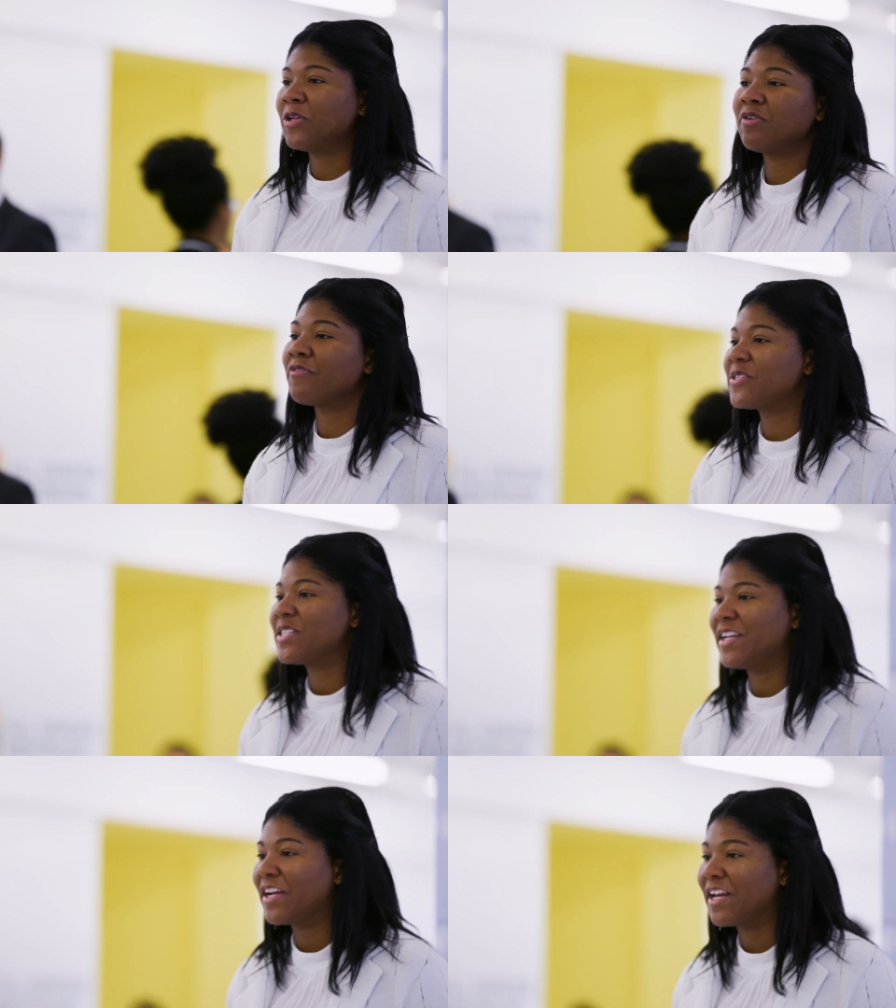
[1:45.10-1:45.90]
the
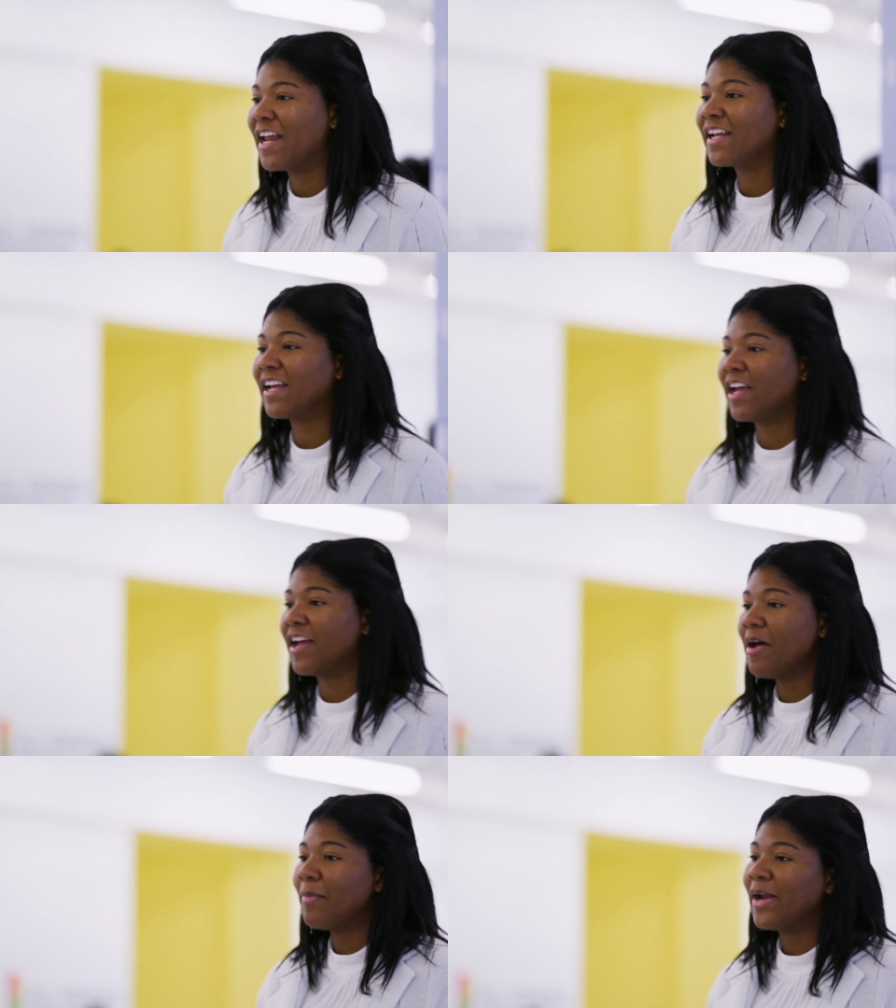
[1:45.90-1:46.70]
University of Connecticut,
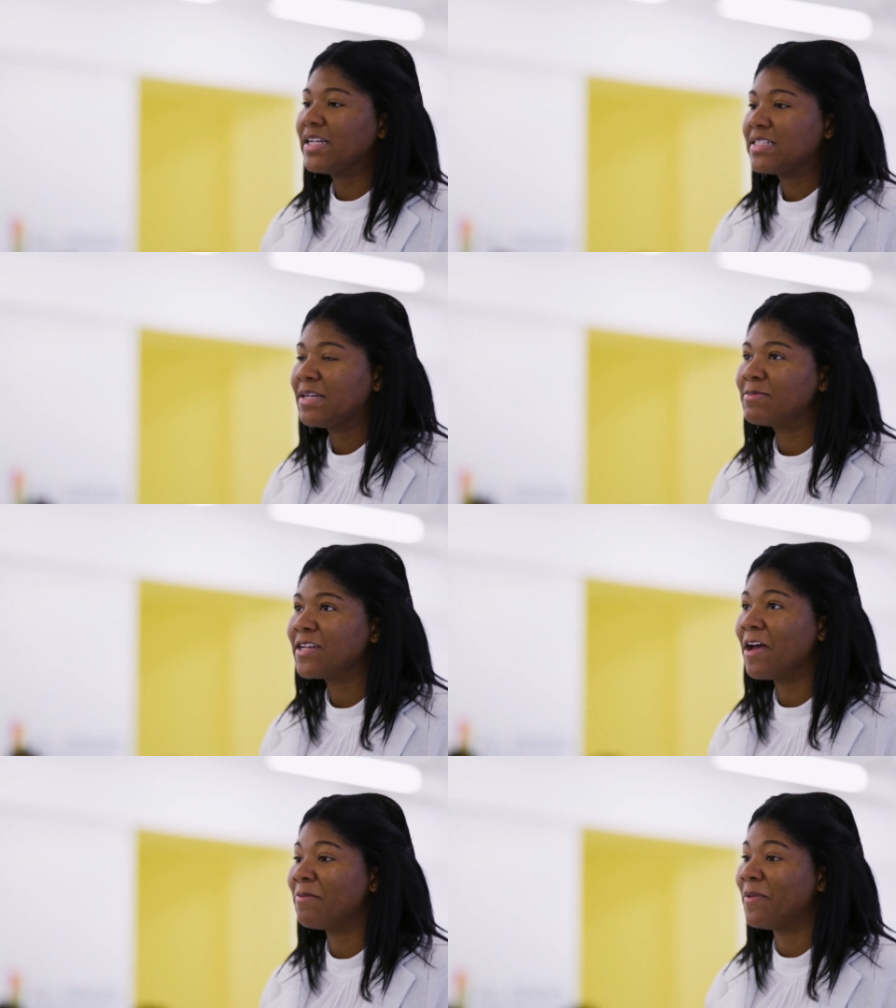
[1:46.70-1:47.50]
but at the same
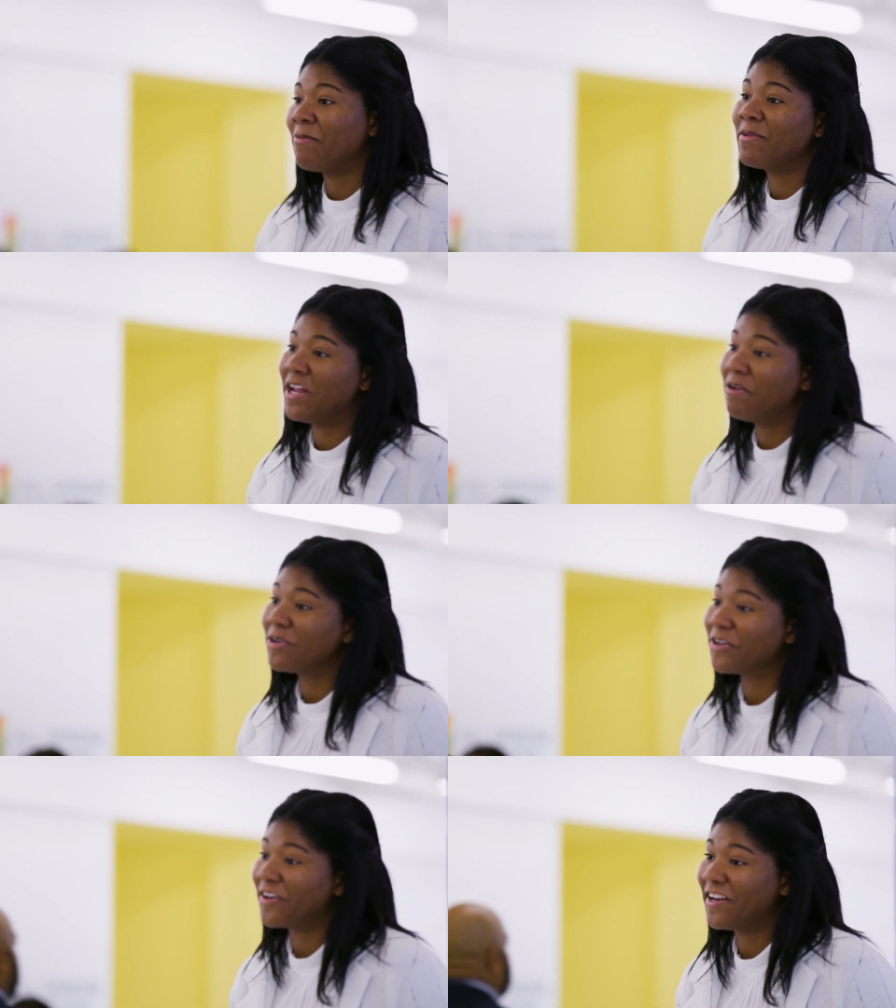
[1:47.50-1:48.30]
time, I'm an
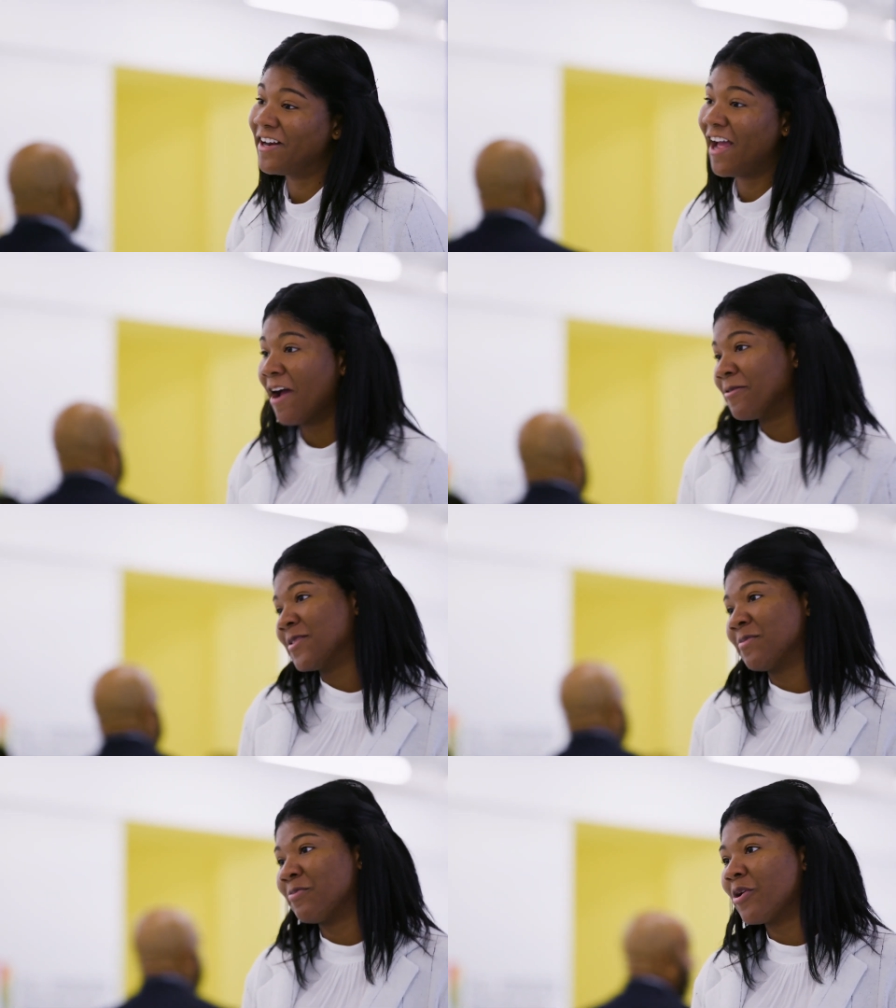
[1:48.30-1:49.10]
immigrant. I
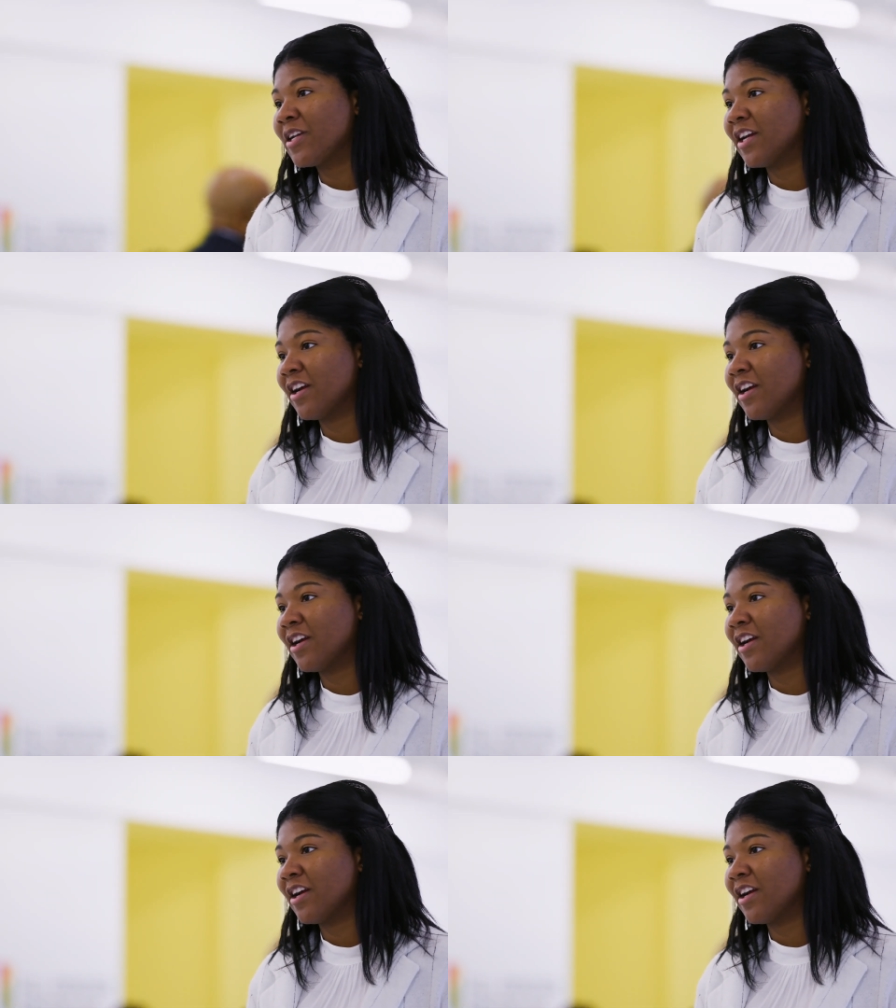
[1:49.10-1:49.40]
wasn't born